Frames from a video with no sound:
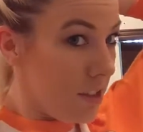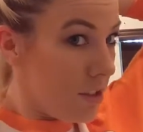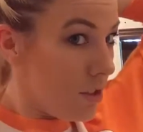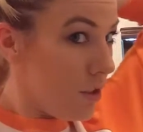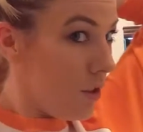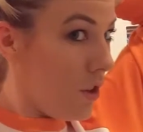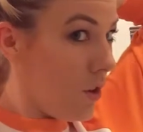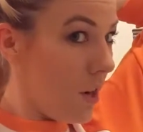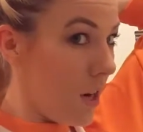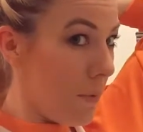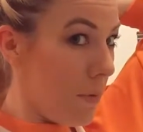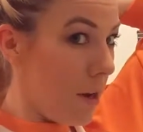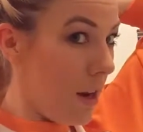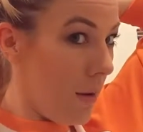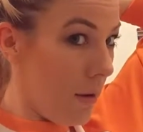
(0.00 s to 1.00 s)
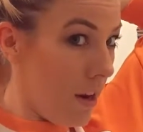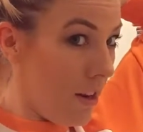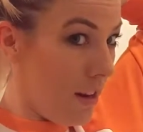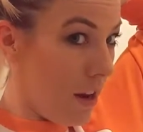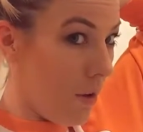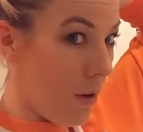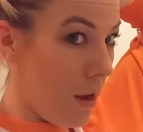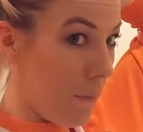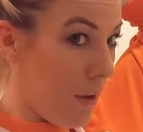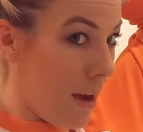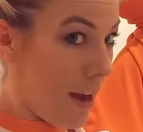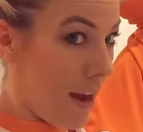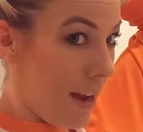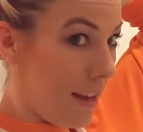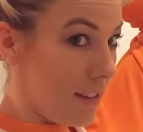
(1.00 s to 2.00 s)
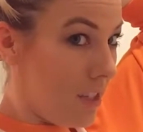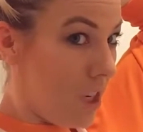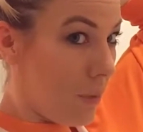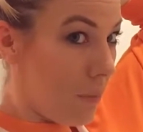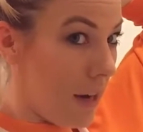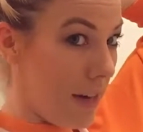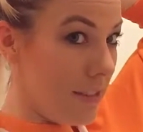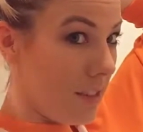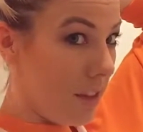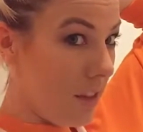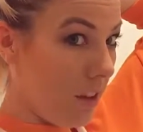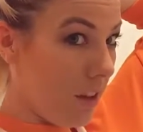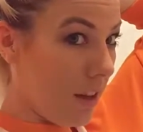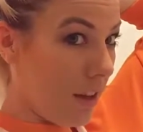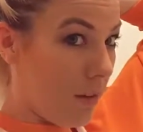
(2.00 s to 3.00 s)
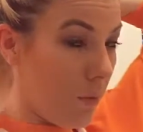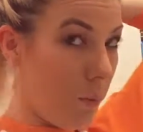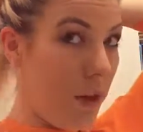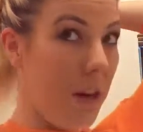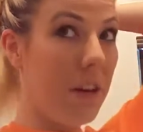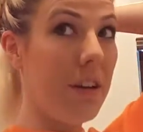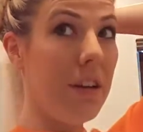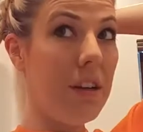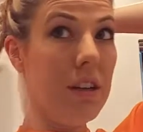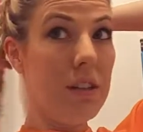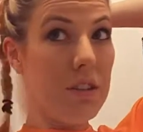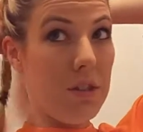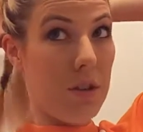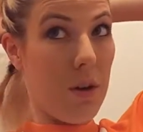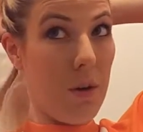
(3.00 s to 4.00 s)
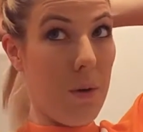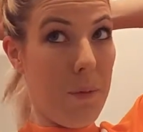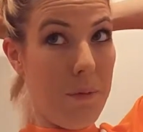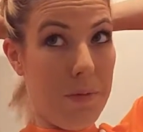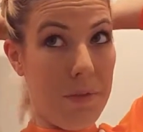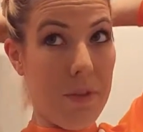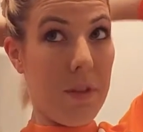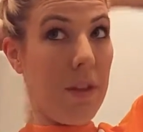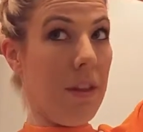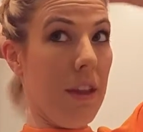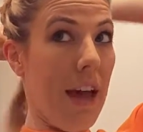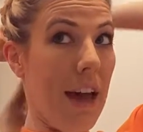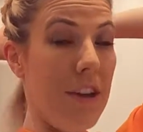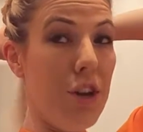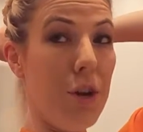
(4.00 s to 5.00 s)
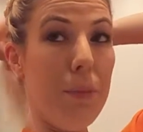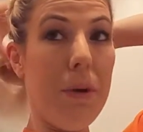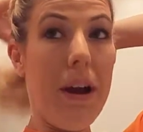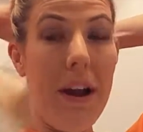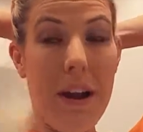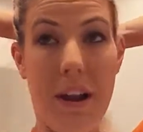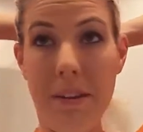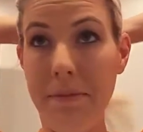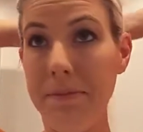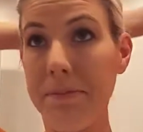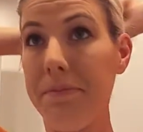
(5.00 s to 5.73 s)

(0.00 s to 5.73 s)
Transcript: So you don't want to put a ponytail right up high because then your braid is going to look like weird. So add your braid in.